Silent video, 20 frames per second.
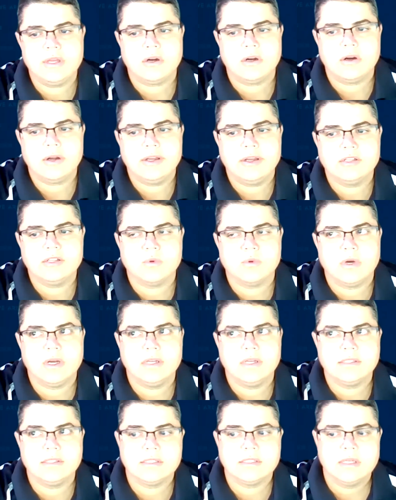that RAs
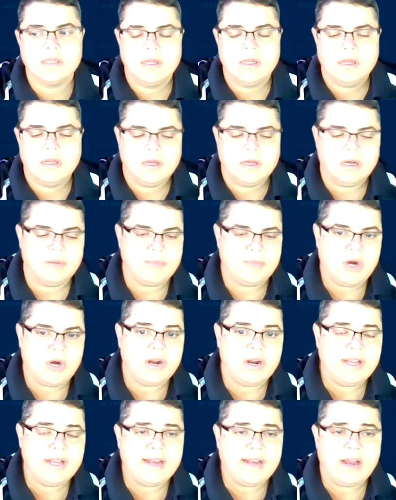wise,
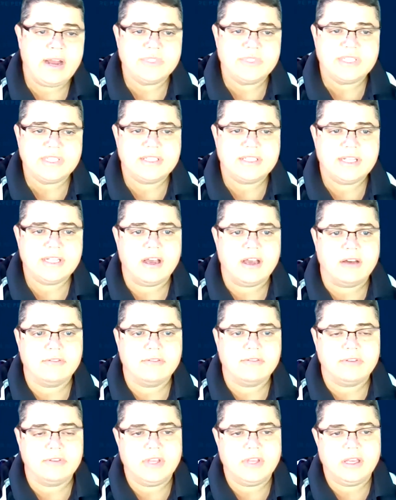RA and housing
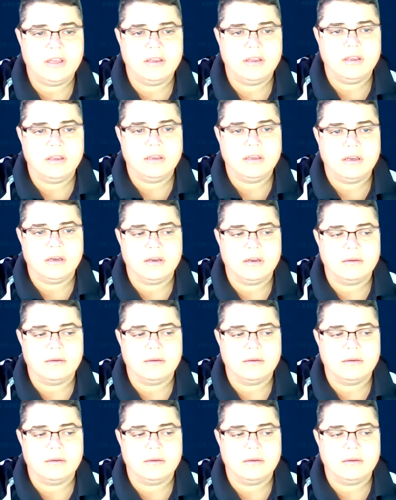staff, if they